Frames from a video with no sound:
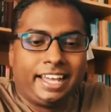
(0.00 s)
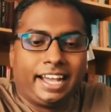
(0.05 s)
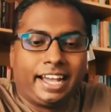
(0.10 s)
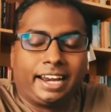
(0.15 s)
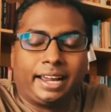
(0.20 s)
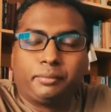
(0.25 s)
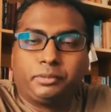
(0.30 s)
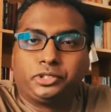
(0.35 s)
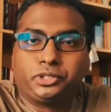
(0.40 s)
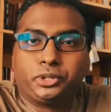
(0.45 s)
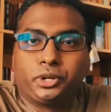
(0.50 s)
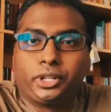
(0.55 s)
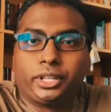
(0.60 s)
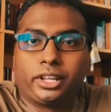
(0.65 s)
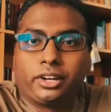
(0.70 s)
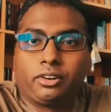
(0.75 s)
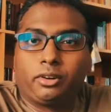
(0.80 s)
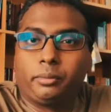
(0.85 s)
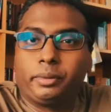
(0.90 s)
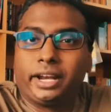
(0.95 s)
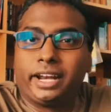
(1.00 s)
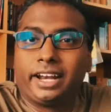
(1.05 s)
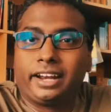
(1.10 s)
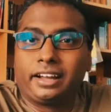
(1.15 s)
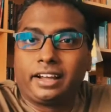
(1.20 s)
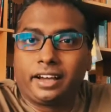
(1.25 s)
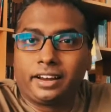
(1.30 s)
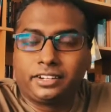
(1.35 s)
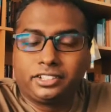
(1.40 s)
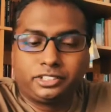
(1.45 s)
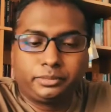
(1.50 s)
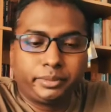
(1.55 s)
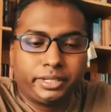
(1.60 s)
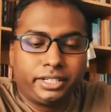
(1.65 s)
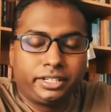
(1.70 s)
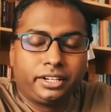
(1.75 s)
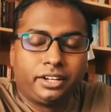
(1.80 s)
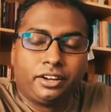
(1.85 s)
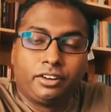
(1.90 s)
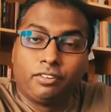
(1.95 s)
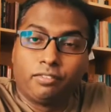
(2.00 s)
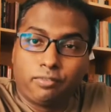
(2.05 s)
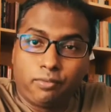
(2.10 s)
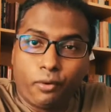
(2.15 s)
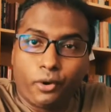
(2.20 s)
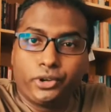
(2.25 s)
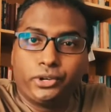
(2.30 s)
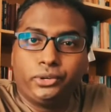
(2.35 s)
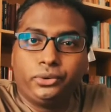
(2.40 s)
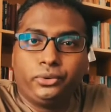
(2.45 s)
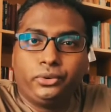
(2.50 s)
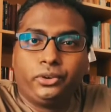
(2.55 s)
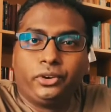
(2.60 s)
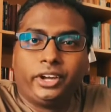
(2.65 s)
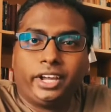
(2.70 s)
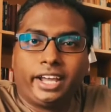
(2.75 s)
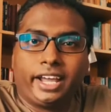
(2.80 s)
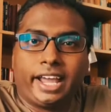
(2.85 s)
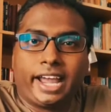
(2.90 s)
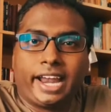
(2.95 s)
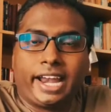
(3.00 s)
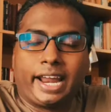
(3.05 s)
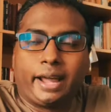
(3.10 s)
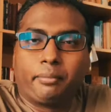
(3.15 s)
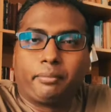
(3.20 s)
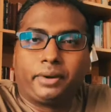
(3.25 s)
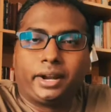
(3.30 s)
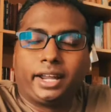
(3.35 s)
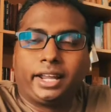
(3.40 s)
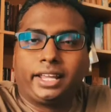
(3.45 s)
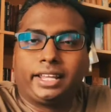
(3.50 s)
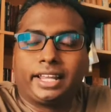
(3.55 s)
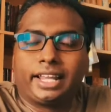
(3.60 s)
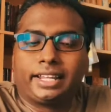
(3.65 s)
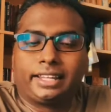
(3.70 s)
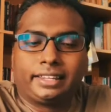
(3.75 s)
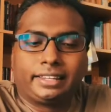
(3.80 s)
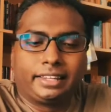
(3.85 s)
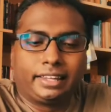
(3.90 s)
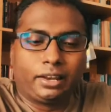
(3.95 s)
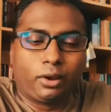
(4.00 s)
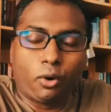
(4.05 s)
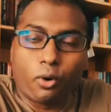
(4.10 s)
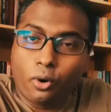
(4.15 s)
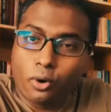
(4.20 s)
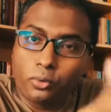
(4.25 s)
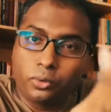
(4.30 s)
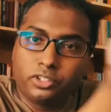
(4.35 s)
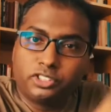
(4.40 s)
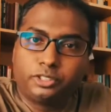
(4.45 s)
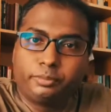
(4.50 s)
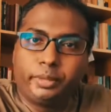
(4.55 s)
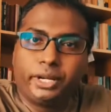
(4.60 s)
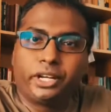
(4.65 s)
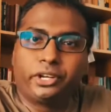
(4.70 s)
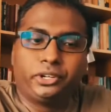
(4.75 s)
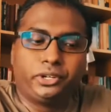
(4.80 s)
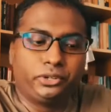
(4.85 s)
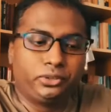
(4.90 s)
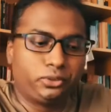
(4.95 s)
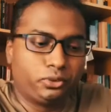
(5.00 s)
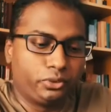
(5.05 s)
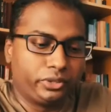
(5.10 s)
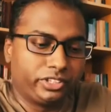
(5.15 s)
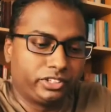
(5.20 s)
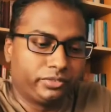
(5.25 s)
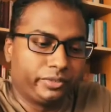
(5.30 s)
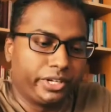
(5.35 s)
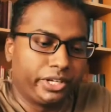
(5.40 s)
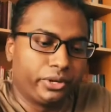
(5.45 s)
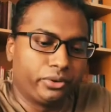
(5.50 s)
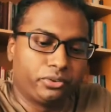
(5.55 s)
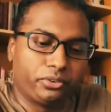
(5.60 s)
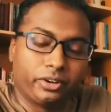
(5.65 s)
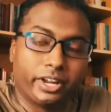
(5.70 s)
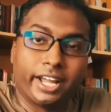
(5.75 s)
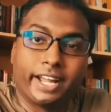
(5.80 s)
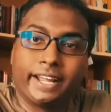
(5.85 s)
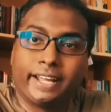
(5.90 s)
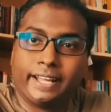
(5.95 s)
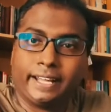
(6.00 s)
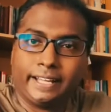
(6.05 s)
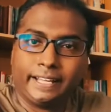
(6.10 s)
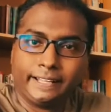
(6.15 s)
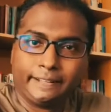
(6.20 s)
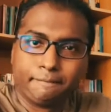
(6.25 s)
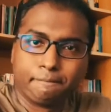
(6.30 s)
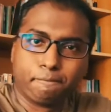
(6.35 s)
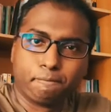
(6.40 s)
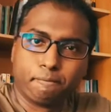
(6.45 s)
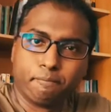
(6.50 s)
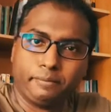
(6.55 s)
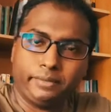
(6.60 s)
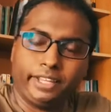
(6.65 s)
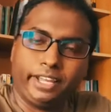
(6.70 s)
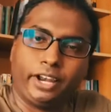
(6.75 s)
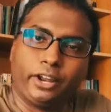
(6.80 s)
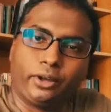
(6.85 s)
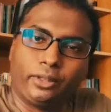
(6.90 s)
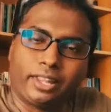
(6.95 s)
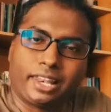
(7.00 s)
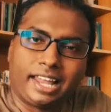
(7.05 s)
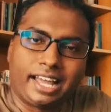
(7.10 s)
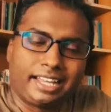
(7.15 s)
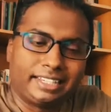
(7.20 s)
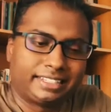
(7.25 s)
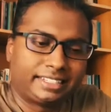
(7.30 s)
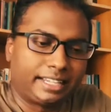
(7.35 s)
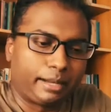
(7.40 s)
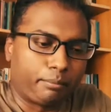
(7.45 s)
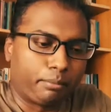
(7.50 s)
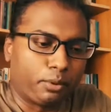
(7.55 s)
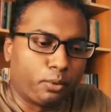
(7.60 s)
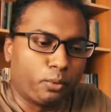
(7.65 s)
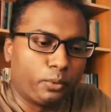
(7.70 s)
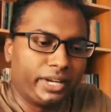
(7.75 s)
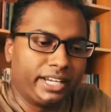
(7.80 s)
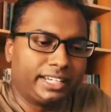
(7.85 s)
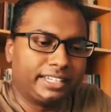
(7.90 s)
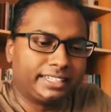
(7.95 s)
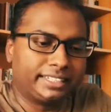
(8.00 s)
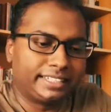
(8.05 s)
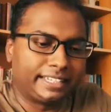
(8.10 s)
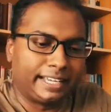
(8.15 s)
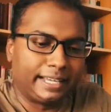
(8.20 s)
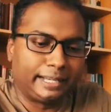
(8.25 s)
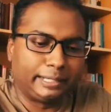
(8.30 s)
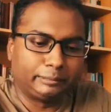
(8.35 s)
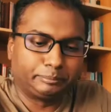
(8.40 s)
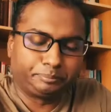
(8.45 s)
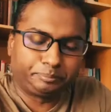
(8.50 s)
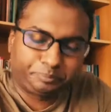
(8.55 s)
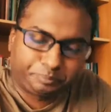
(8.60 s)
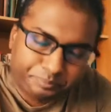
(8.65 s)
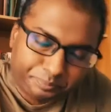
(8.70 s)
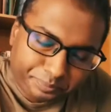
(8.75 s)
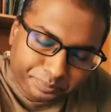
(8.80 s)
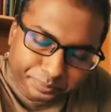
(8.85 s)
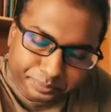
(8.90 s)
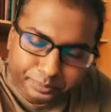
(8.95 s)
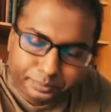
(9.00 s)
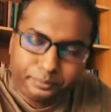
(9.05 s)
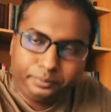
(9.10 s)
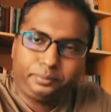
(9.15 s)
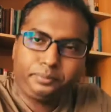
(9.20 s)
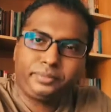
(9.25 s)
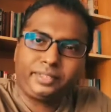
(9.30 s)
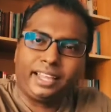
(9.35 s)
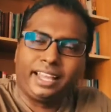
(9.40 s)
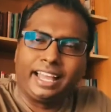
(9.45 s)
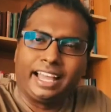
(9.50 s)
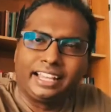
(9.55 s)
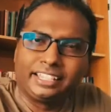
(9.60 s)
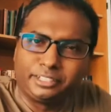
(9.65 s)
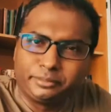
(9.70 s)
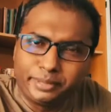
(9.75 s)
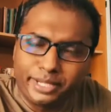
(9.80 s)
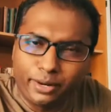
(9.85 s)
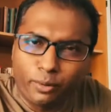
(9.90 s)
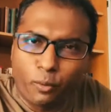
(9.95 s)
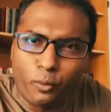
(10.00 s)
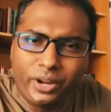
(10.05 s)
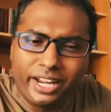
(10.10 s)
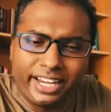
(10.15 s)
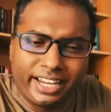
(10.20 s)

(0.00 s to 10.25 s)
and I'm sure that it will be an encouragement for you. And I pray that the Lord will speak to you through this video today. You know, the last couple of weeks has been